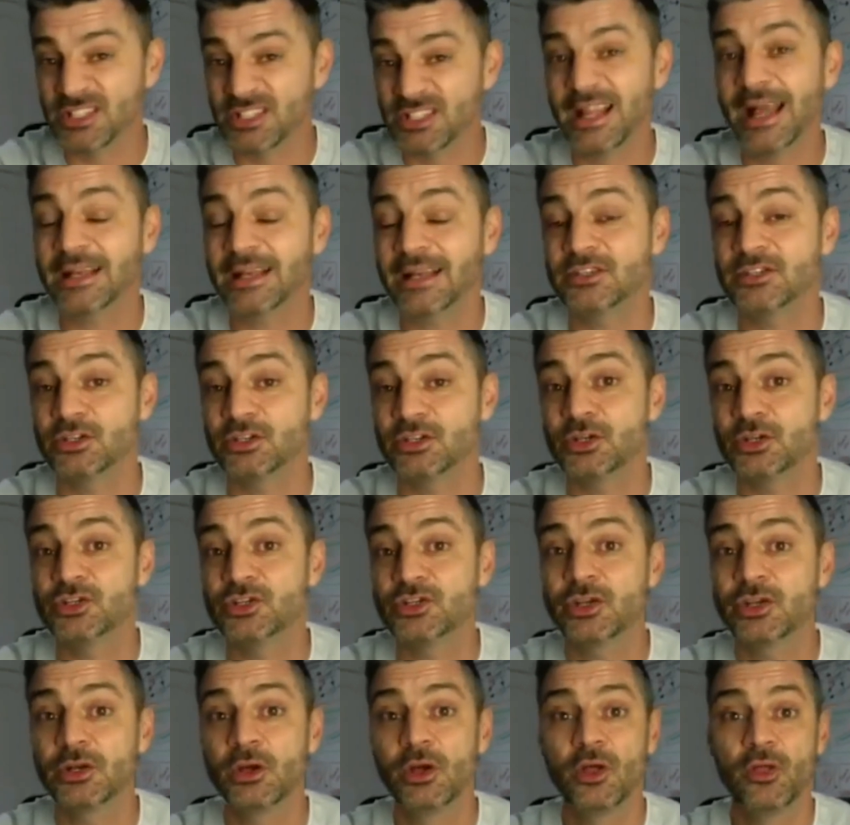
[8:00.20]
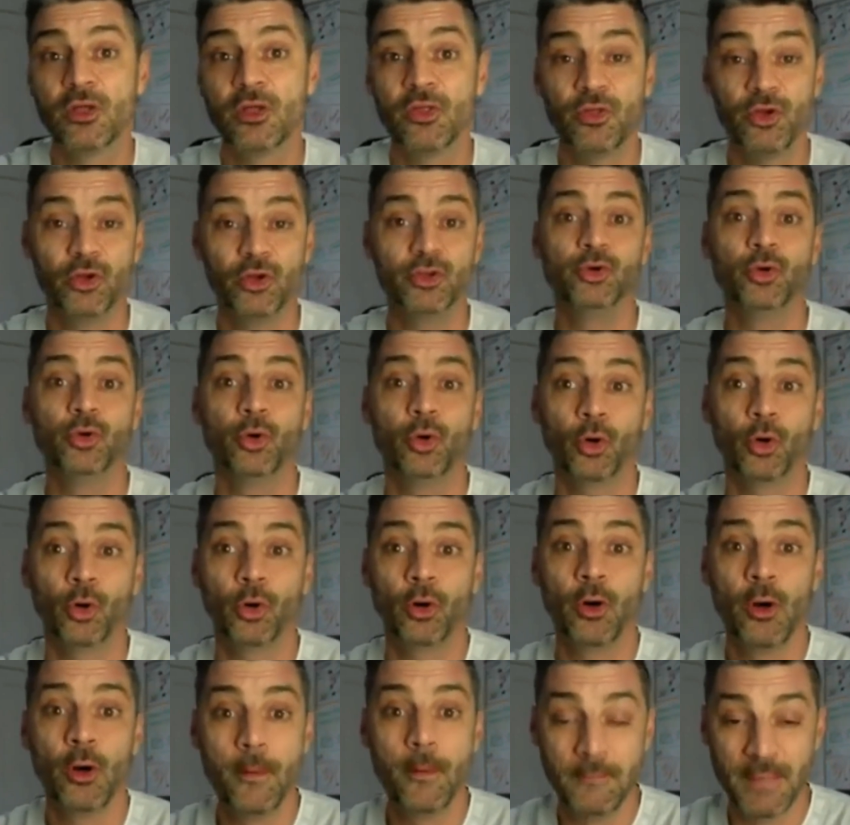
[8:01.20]
standard that
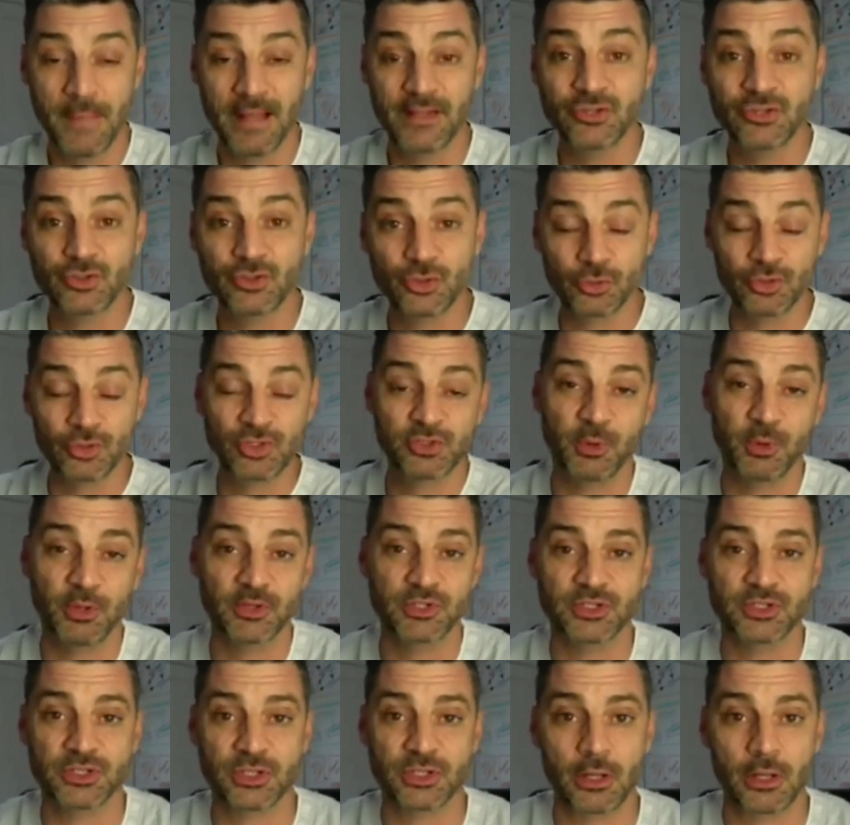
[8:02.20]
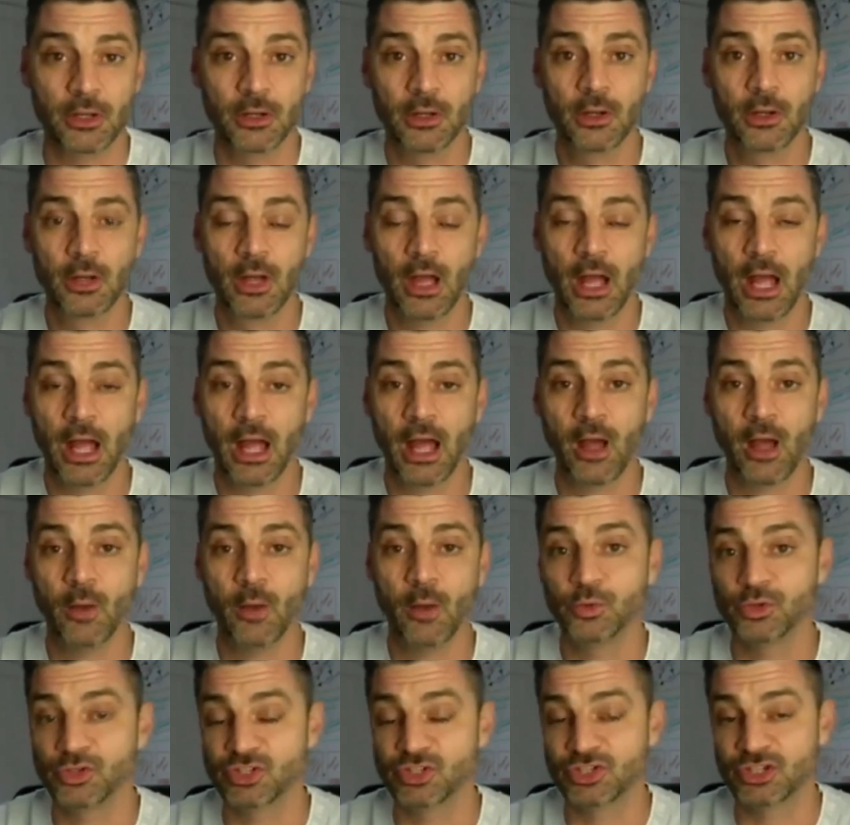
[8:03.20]
your mentor sponsor
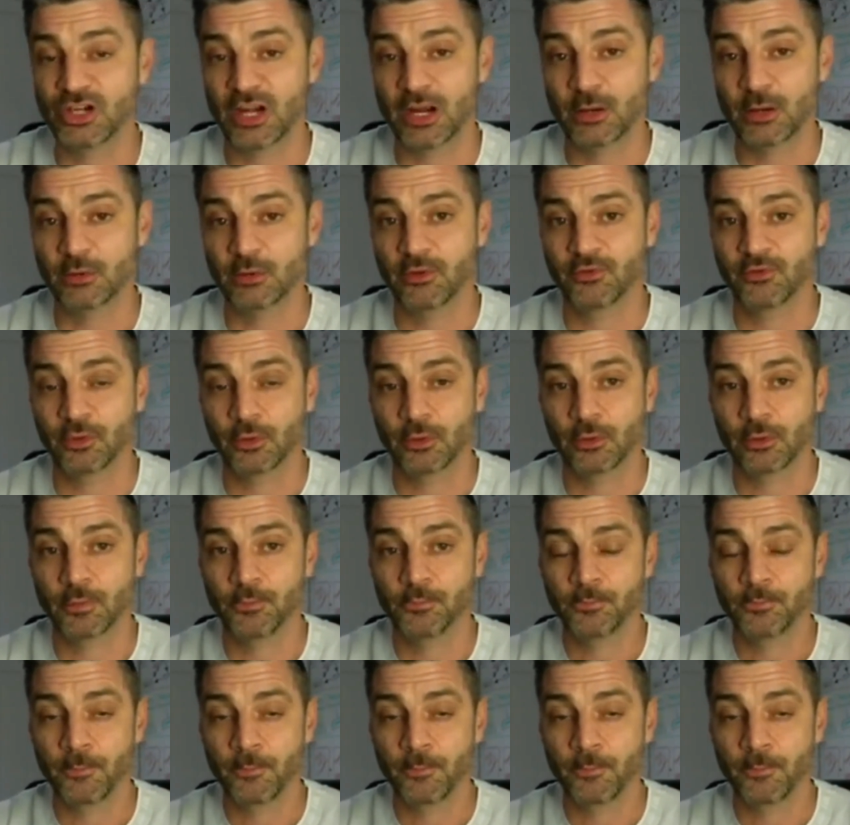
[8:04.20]
would share with you.